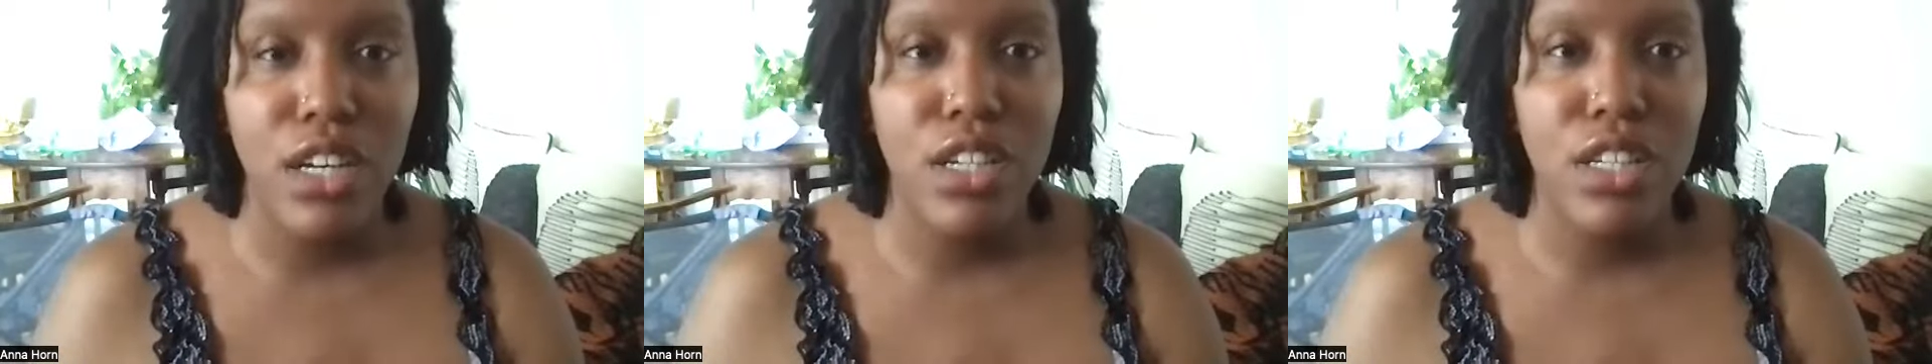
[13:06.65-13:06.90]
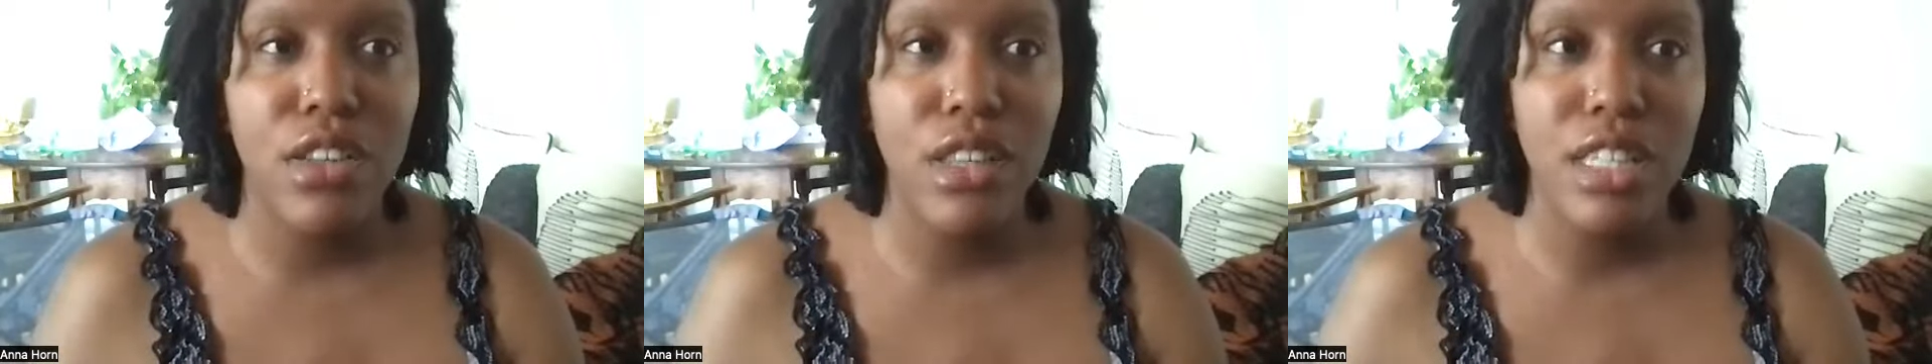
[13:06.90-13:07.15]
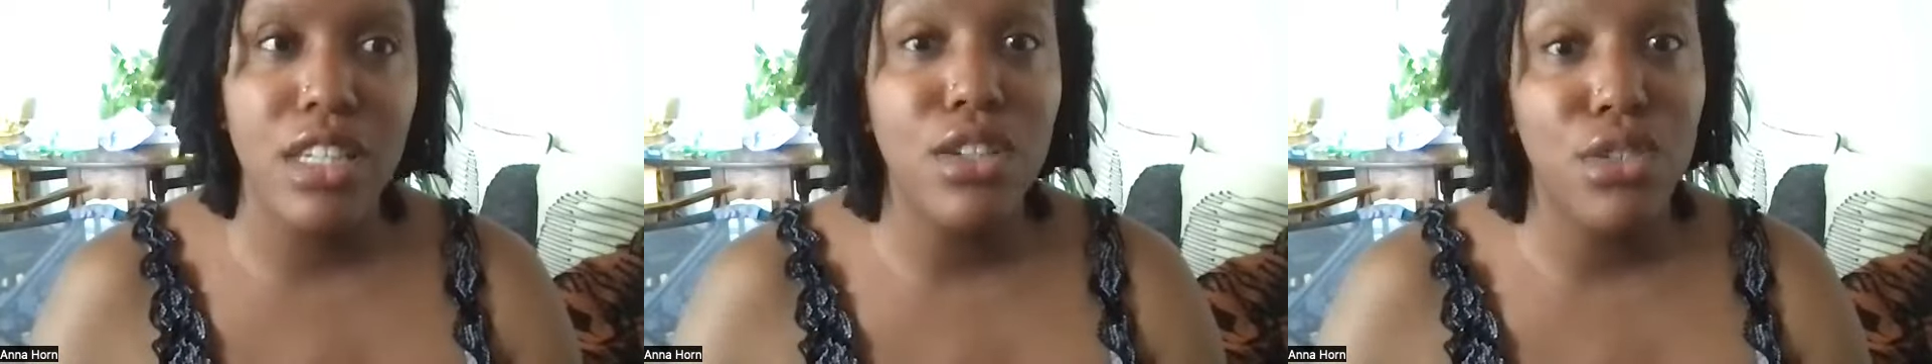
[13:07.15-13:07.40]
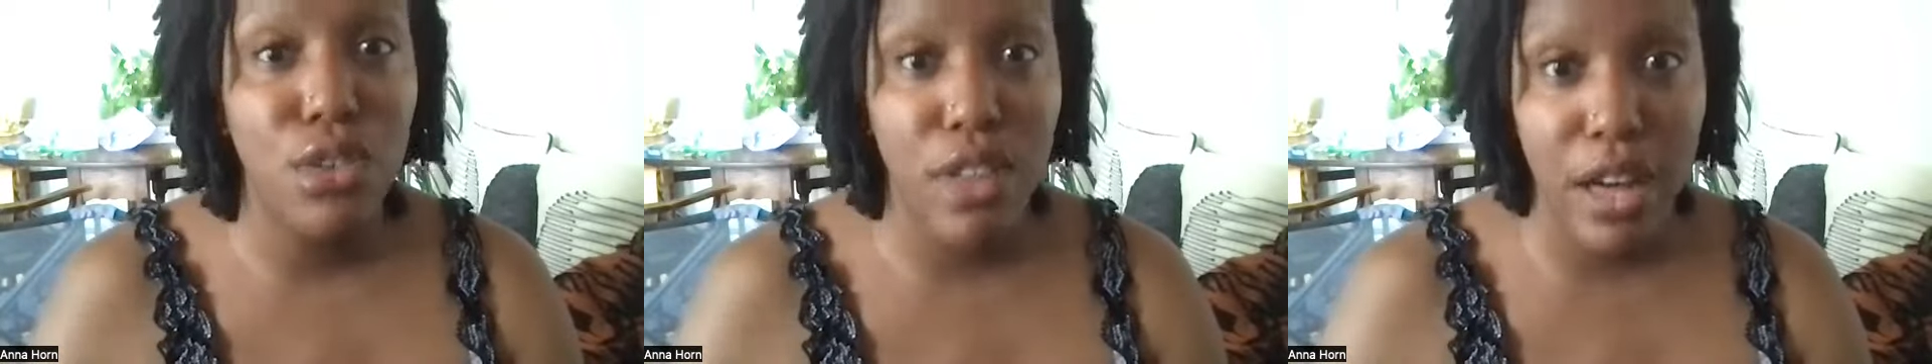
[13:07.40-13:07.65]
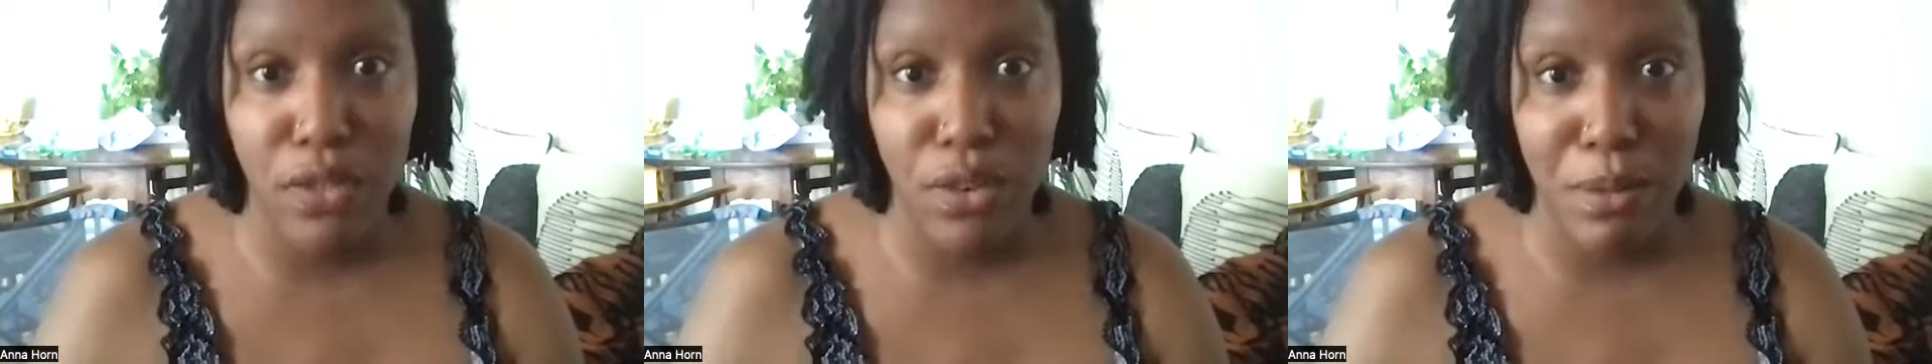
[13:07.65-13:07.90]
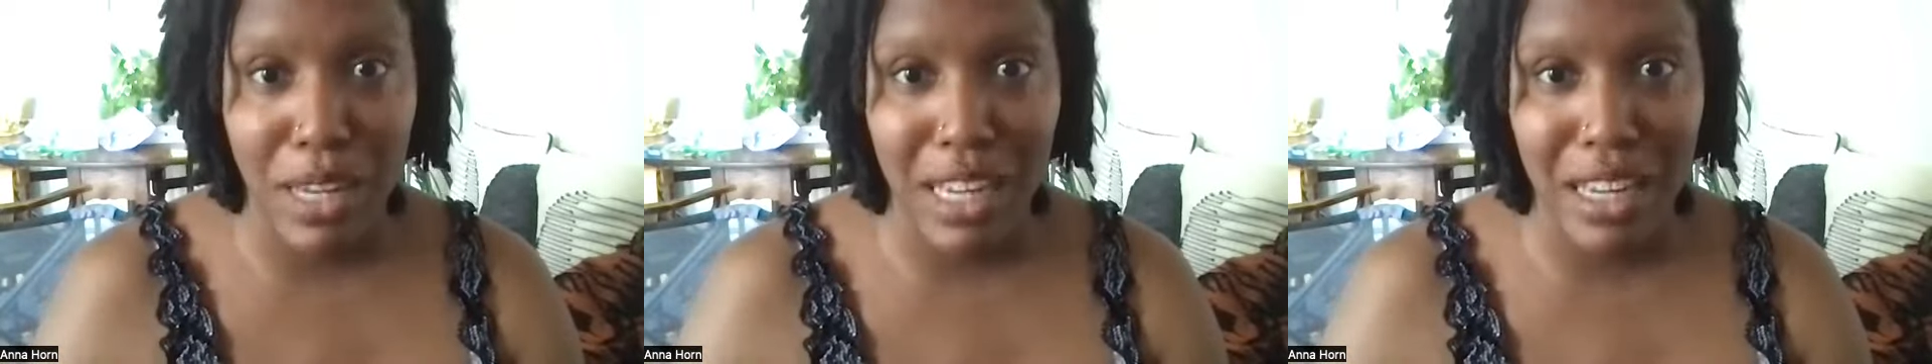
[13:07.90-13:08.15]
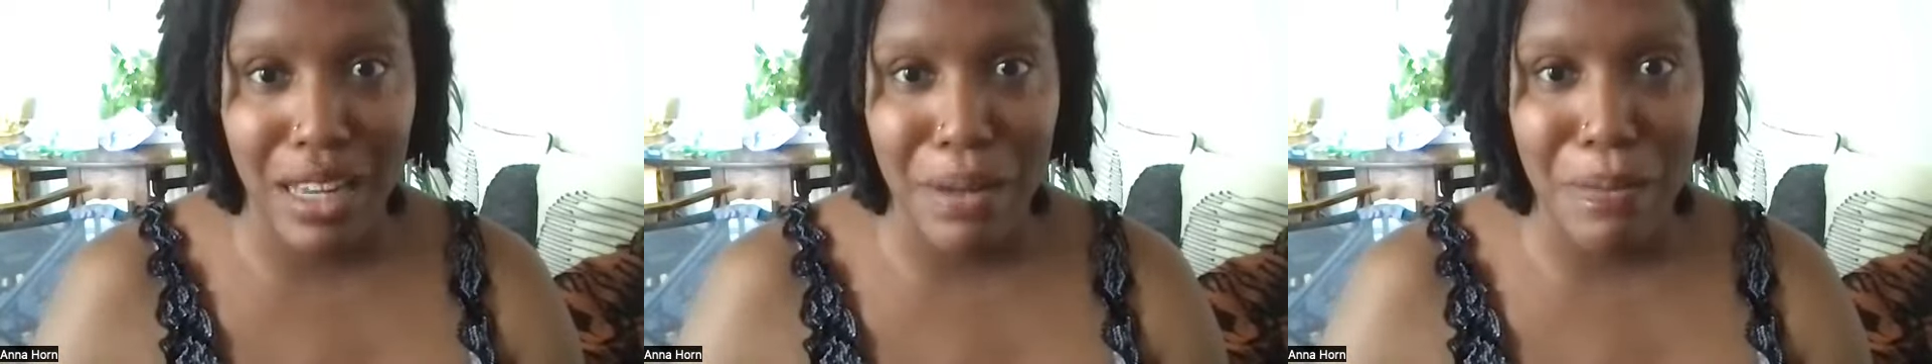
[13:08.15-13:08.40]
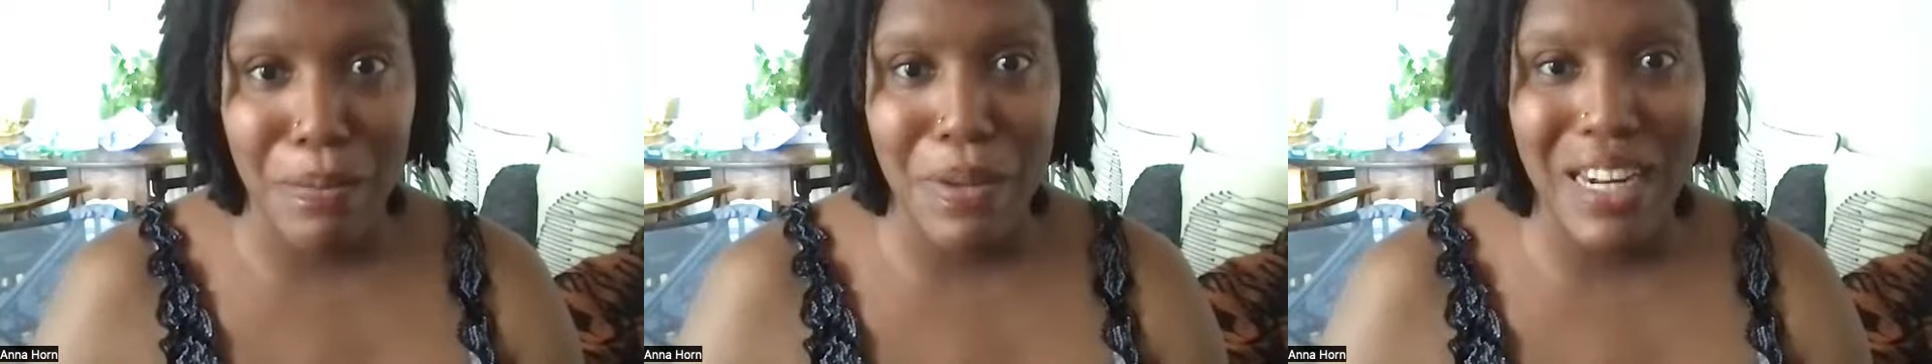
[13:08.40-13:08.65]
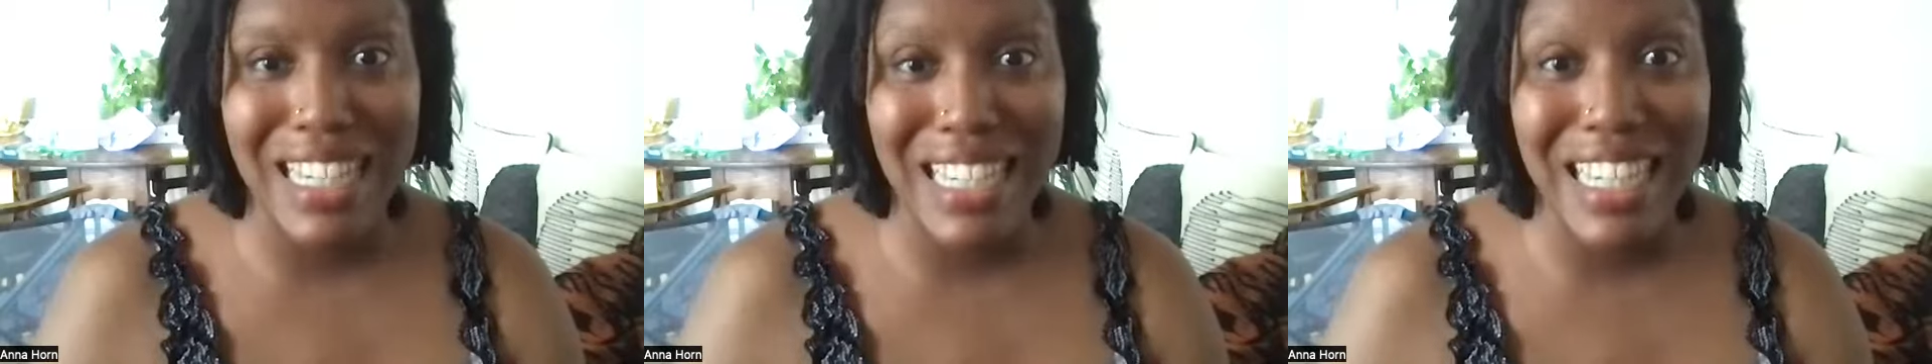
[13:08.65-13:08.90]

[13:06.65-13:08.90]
So this didn't do that for me, but it